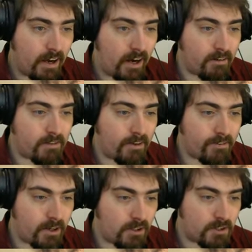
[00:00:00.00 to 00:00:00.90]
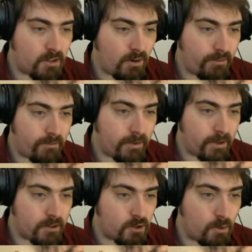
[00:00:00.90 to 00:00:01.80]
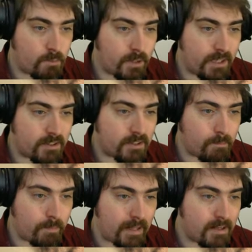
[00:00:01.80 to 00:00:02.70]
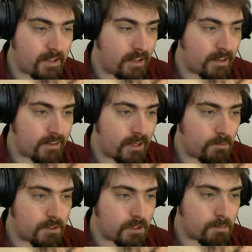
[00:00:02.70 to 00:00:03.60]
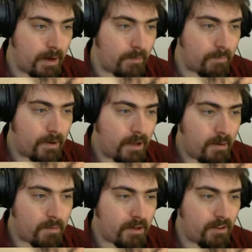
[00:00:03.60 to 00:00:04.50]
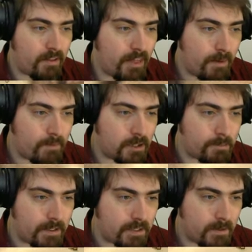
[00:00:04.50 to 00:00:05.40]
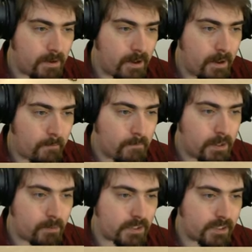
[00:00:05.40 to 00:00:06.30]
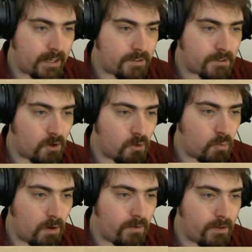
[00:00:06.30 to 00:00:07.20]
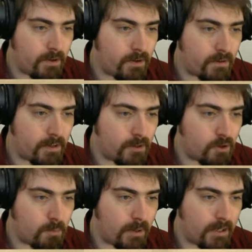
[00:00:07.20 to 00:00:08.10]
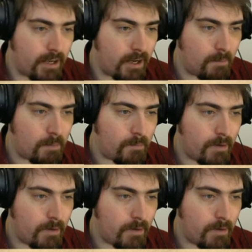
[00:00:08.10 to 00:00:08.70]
are enough to hold it off. And sure, blazes are better than T one spam, but are they that much better? Meanwhile, Kent's got one T two P D up.